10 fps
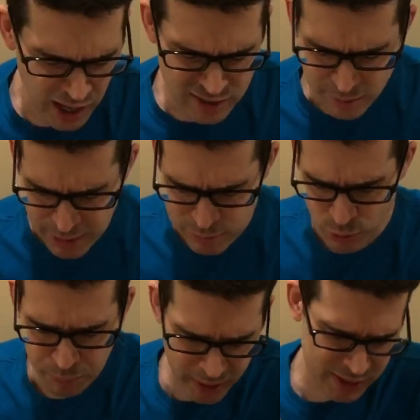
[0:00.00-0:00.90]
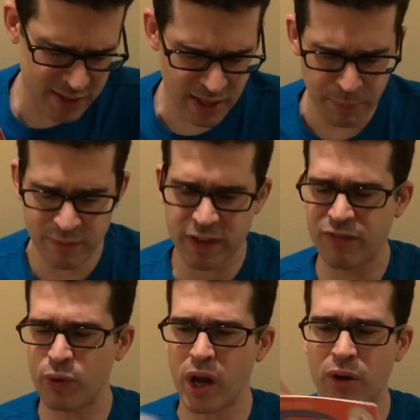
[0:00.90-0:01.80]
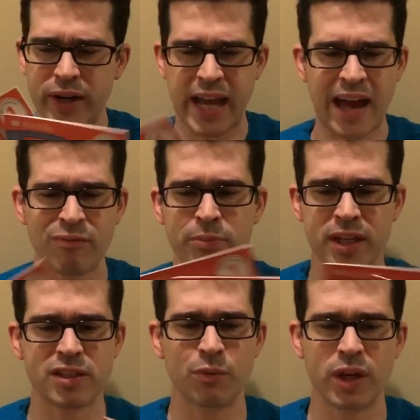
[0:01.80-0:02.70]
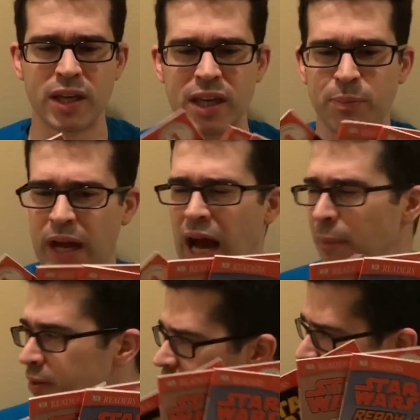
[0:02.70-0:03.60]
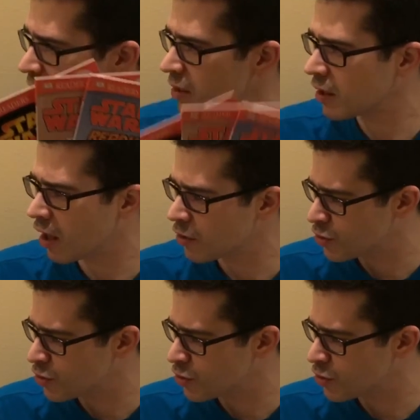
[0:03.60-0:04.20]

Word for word: Uh, sometimes we'll pick these up even if we already have them because then we can keep a copy of something in the car.